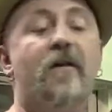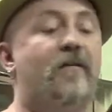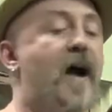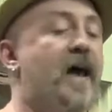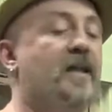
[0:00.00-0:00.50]

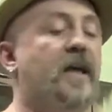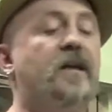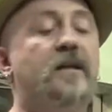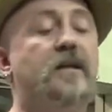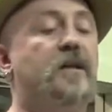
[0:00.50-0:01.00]

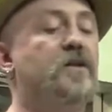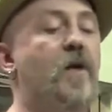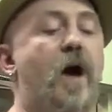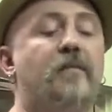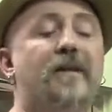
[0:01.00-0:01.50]
violin and the
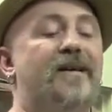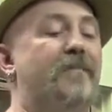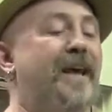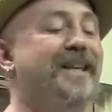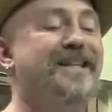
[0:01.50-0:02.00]
drum and the
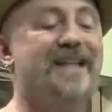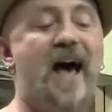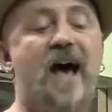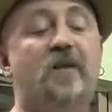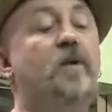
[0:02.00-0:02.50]
bass line,